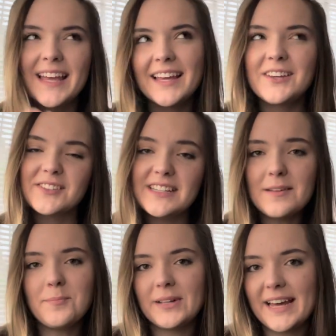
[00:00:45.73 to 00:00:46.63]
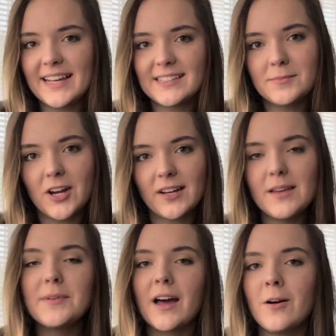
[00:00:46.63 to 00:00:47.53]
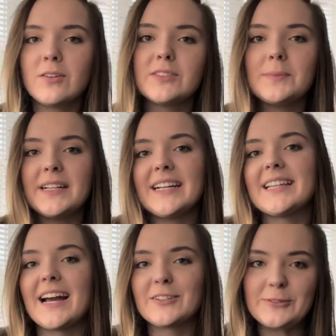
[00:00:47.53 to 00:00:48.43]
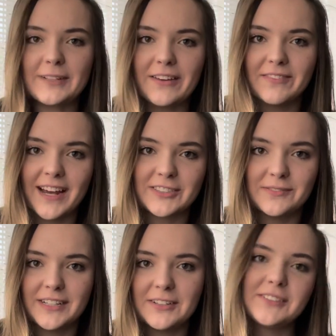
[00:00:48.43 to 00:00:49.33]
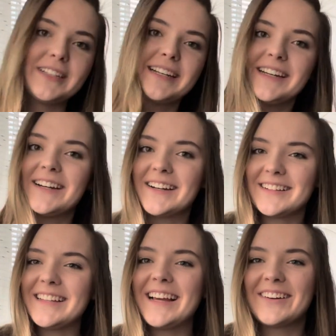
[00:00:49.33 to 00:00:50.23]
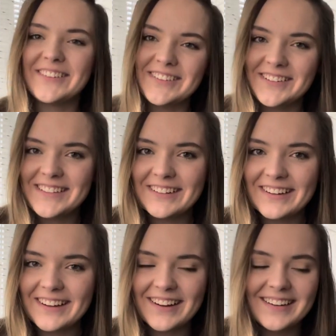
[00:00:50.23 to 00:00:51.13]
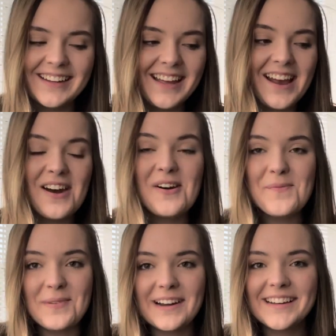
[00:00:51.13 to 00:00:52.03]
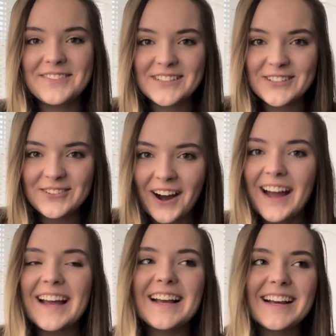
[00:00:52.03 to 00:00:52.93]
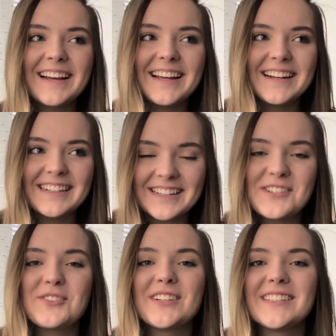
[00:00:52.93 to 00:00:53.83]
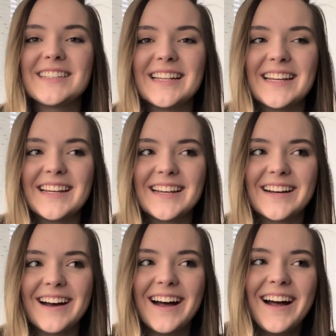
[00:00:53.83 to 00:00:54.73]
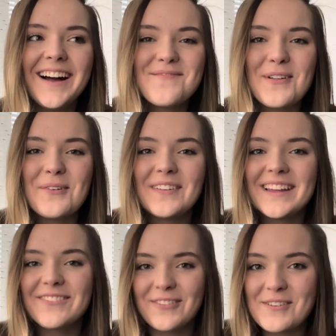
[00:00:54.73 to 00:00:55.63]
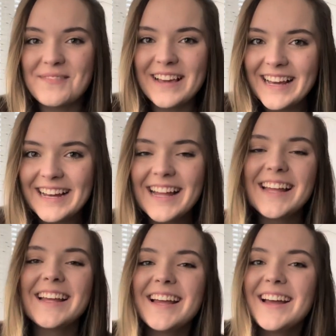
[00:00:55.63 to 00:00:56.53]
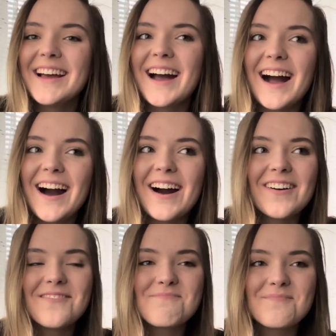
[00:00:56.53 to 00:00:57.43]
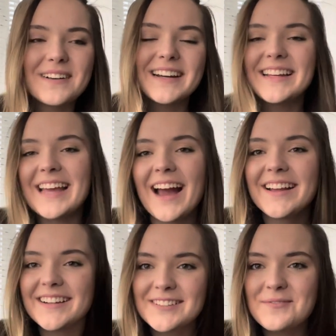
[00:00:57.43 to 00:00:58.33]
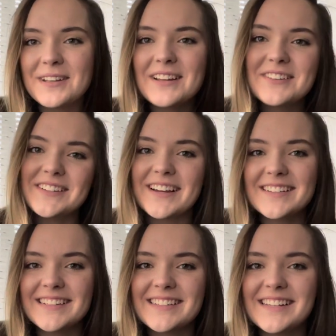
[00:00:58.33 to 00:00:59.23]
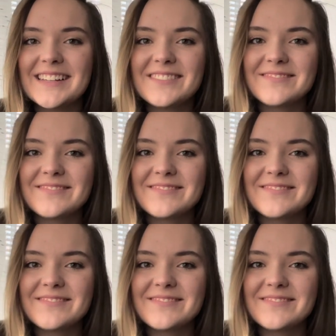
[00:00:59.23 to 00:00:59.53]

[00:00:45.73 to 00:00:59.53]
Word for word: you'll see them play as I'm talking but I'll also play like the actual live action video so you can hear like all the noise going on but it was quite an interesting uh, moment for me um, but yeah, here's some videos and you guys can see it.